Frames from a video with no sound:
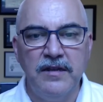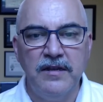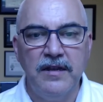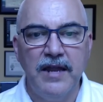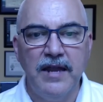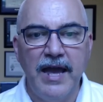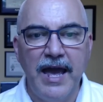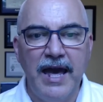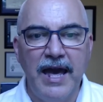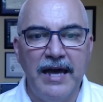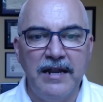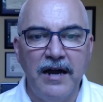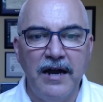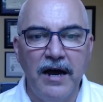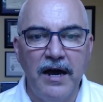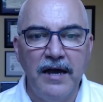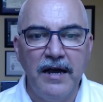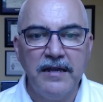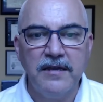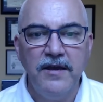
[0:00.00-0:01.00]
ad
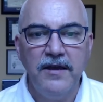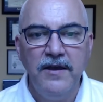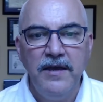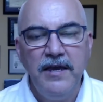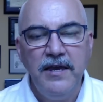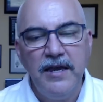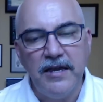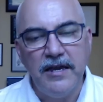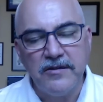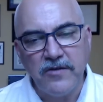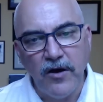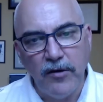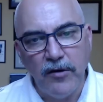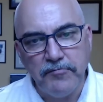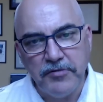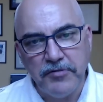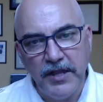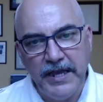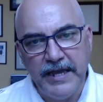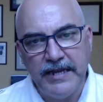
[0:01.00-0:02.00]
hoc. It's all
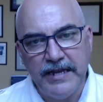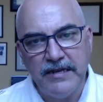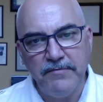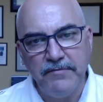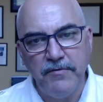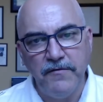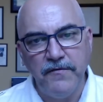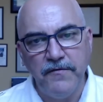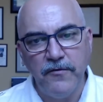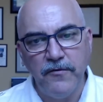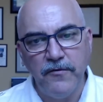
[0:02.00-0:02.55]
planned before it's